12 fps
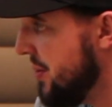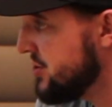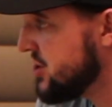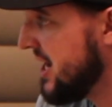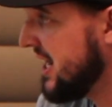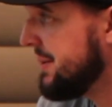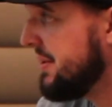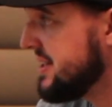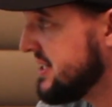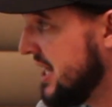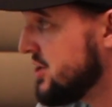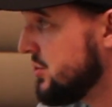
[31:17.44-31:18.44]
and try to get them on the
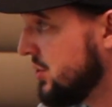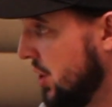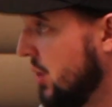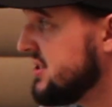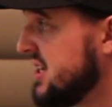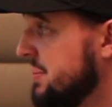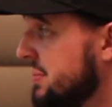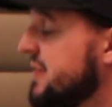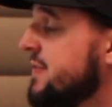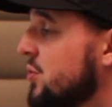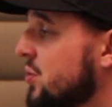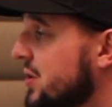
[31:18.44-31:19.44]
schedule and close them
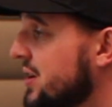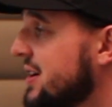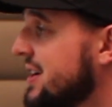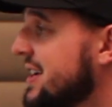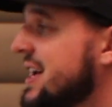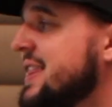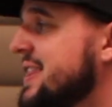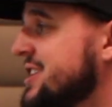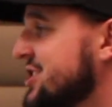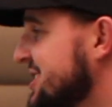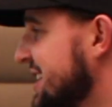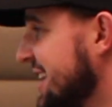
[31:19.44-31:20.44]
before they
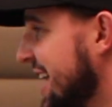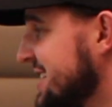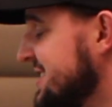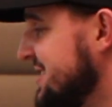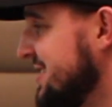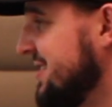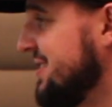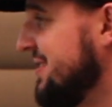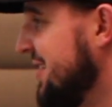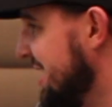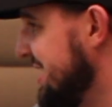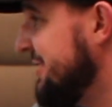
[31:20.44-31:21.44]
just say yes to
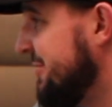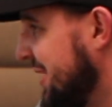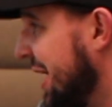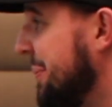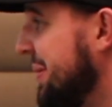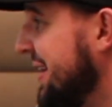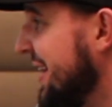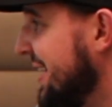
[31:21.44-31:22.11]
a different company that